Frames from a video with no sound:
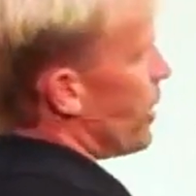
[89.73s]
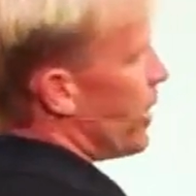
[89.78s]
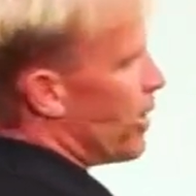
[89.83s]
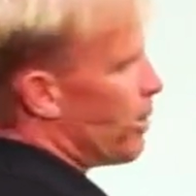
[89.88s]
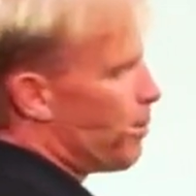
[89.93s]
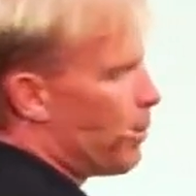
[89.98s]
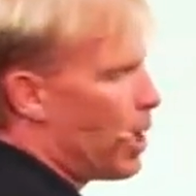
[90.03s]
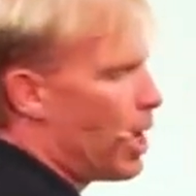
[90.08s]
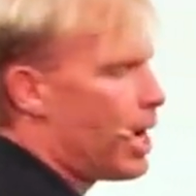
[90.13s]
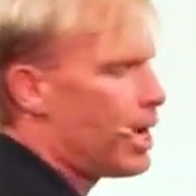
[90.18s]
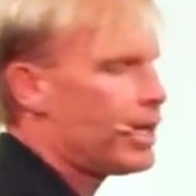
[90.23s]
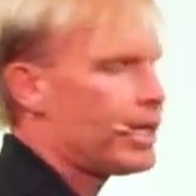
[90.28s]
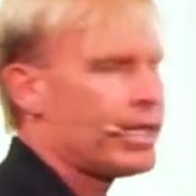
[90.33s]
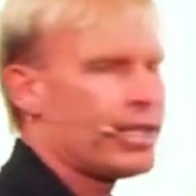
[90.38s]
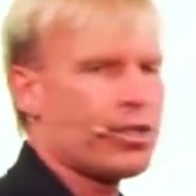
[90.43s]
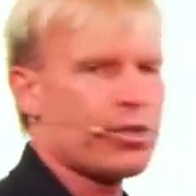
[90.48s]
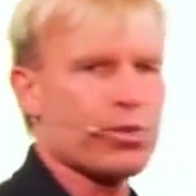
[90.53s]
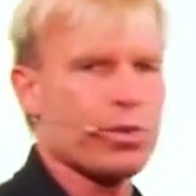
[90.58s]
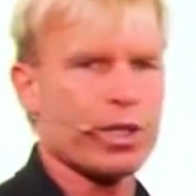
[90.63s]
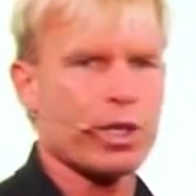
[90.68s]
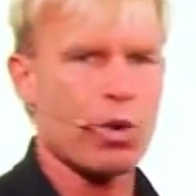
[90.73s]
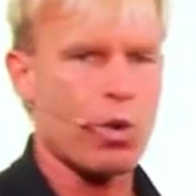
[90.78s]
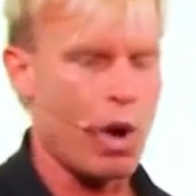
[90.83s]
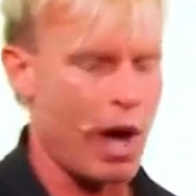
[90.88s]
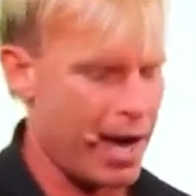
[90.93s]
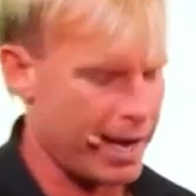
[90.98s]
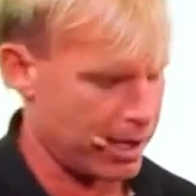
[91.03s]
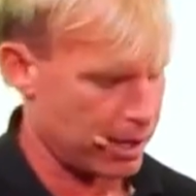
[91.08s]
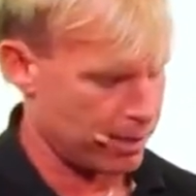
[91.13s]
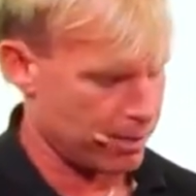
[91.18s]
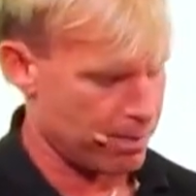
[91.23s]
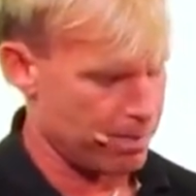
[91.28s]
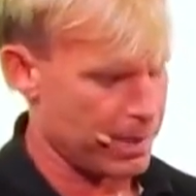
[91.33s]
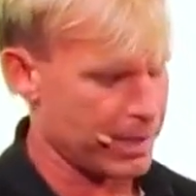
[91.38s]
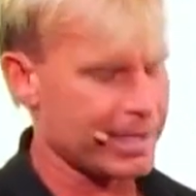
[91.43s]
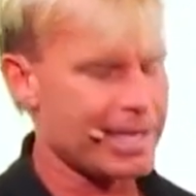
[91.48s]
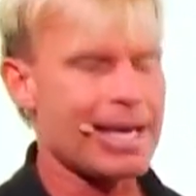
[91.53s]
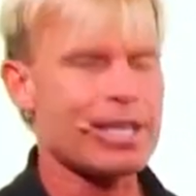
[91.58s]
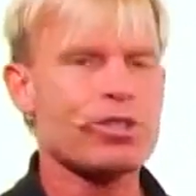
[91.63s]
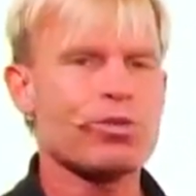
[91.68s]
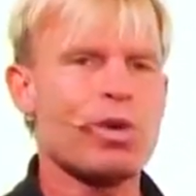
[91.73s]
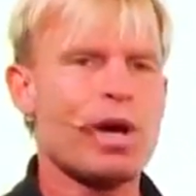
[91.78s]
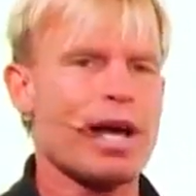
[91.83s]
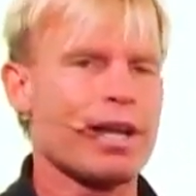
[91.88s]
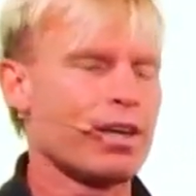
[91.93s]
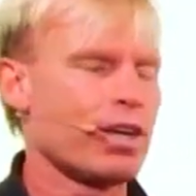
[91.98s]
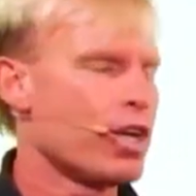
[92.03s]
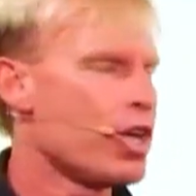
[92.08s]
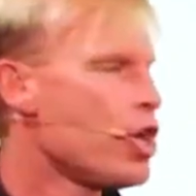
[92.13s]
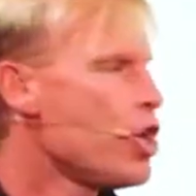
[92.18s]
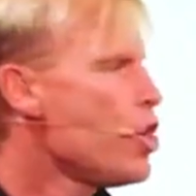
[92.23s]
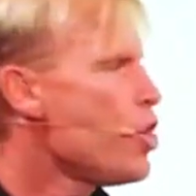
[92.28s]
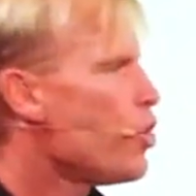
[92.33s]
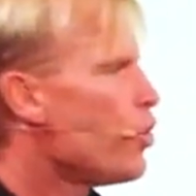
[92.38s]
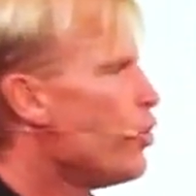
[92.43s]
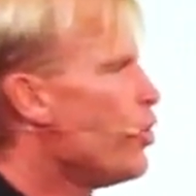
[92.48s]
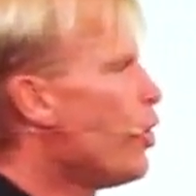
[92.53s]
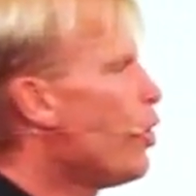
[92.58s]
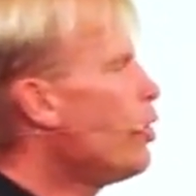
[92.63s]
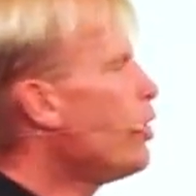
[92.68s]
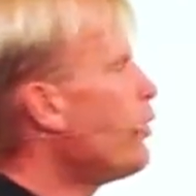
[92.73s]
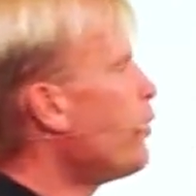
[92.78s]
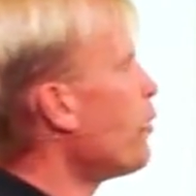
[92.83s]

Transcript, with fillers: that our bodies require. But guess what? Those